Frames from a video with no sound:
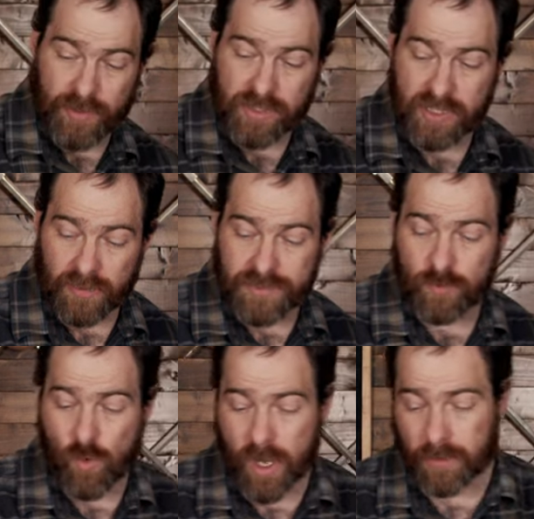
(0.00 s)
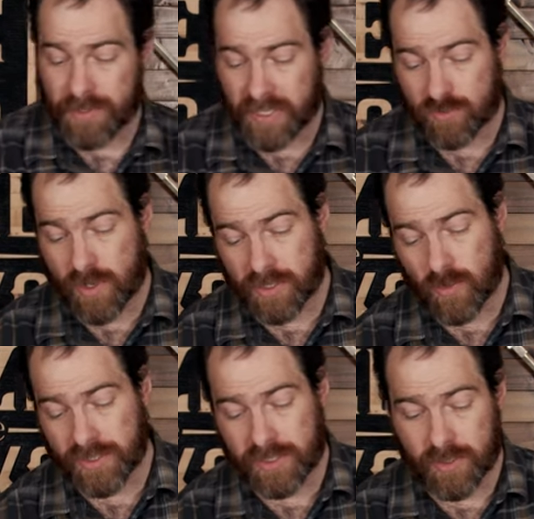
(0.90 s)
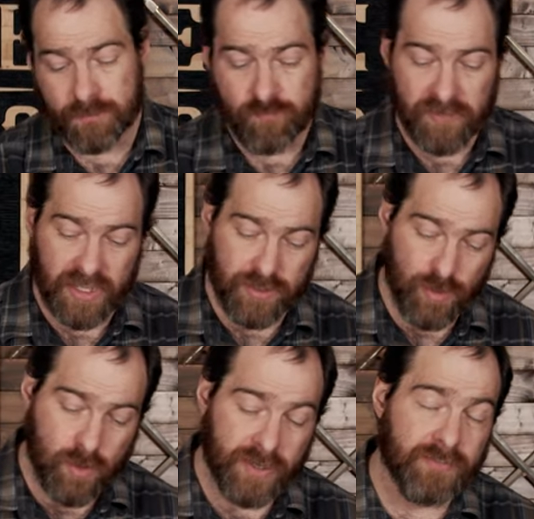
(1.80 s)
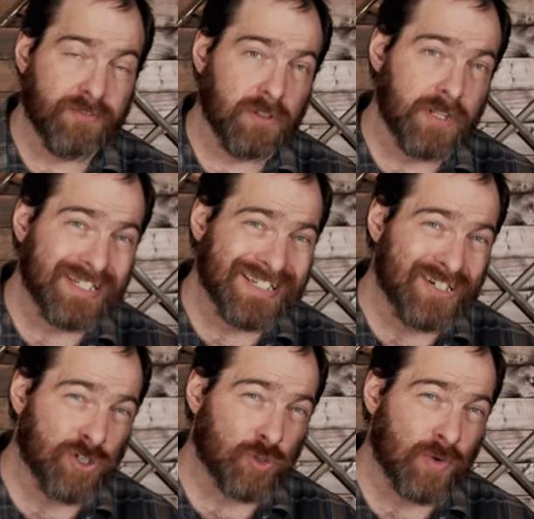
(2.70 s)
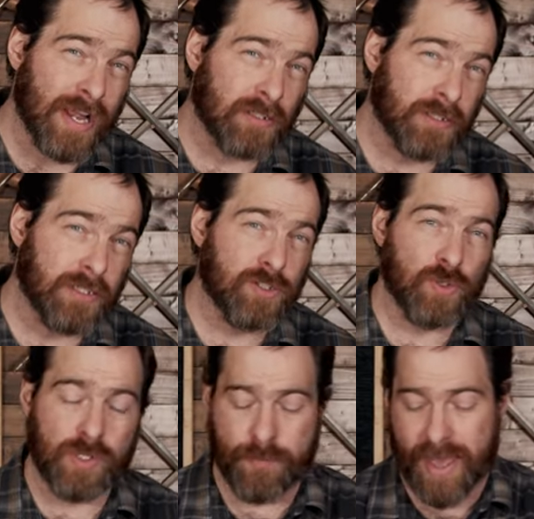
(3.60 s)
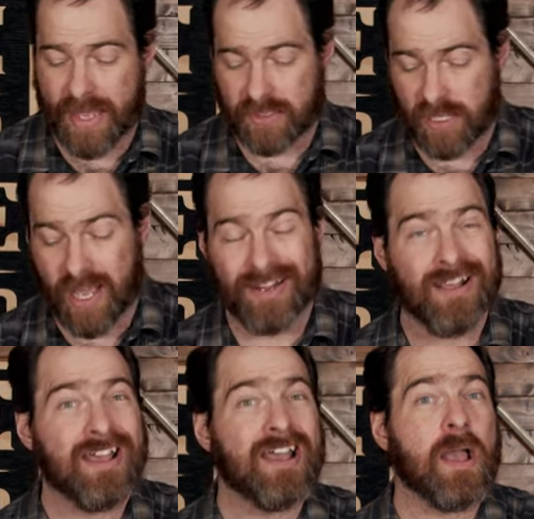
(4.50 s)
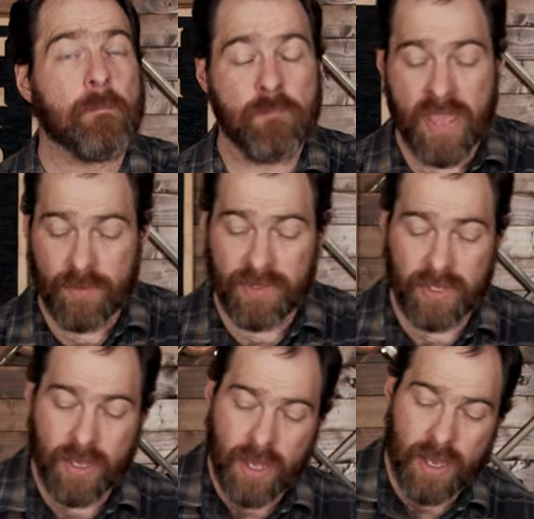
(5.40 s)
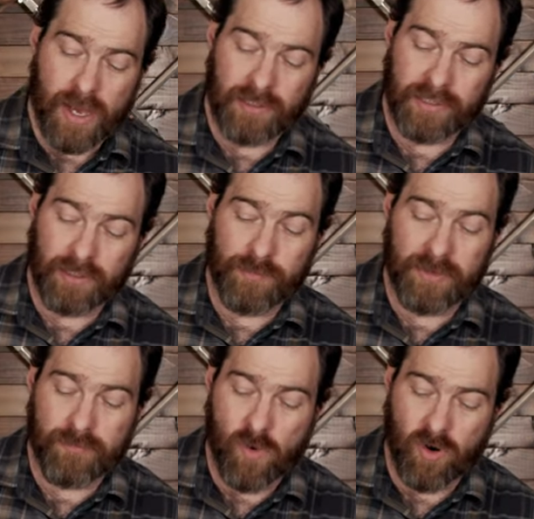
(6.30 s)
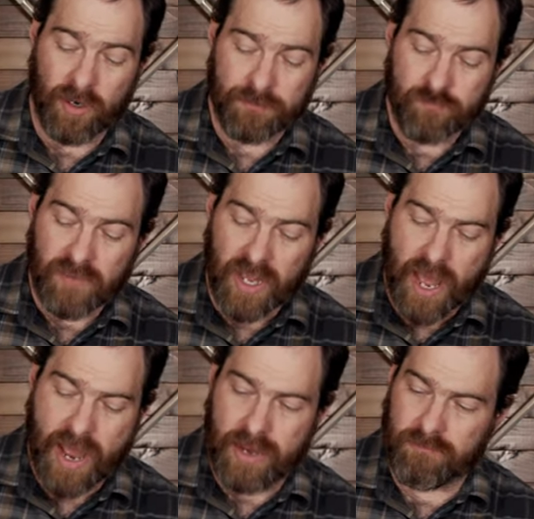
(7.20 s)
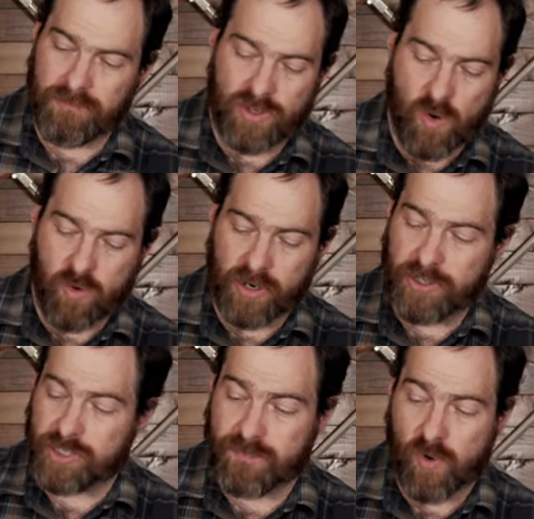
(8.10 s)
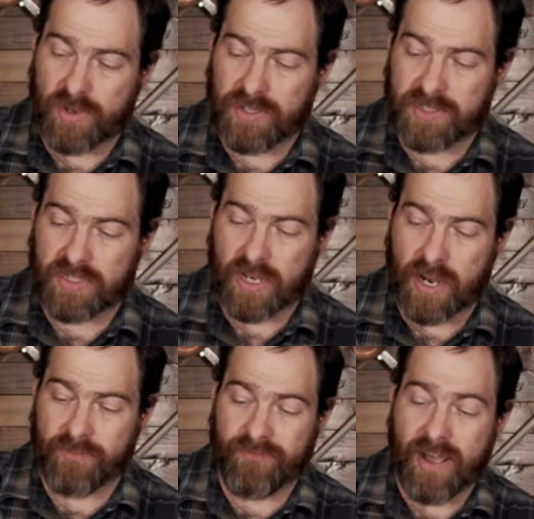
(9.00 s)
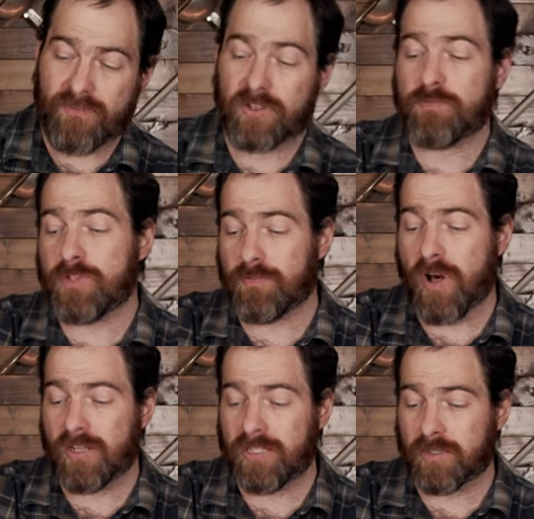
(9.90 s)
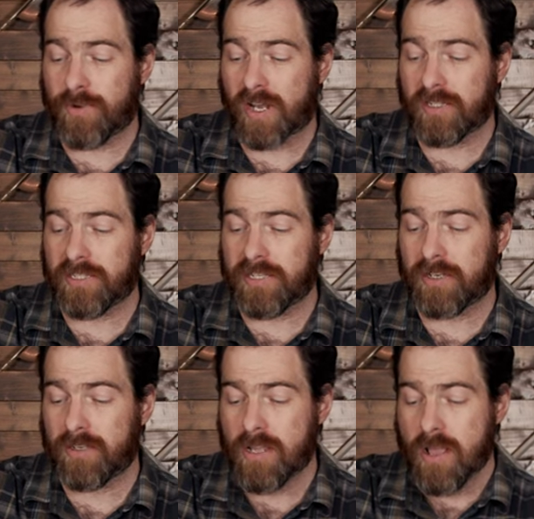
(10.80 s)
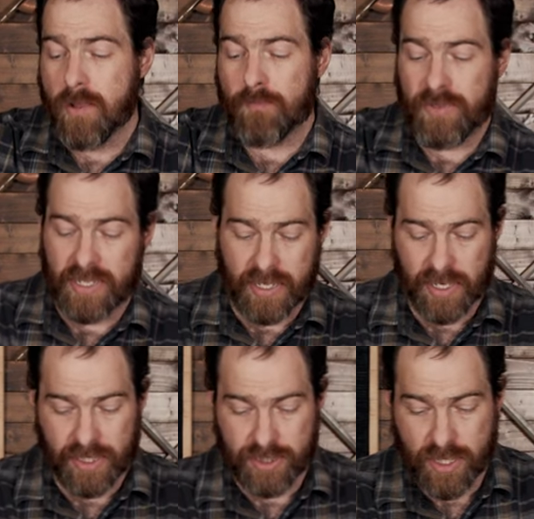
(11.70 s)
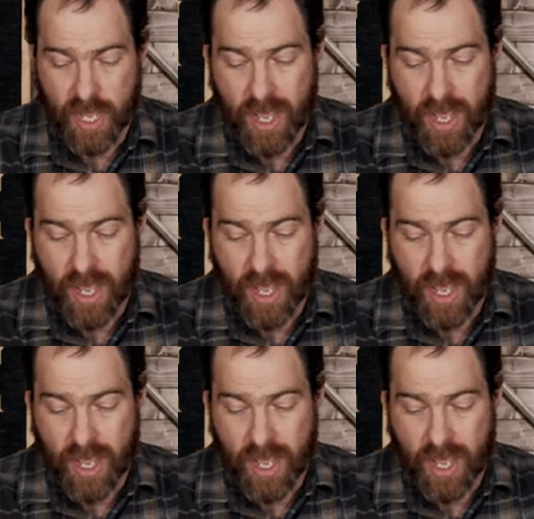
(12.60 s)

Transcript: yourself some water, because what you're going to do is you're going to fill this directly to the max line, maybe a little bit more. And don't worry, just pour this entire 500 milliliter bottle in there, because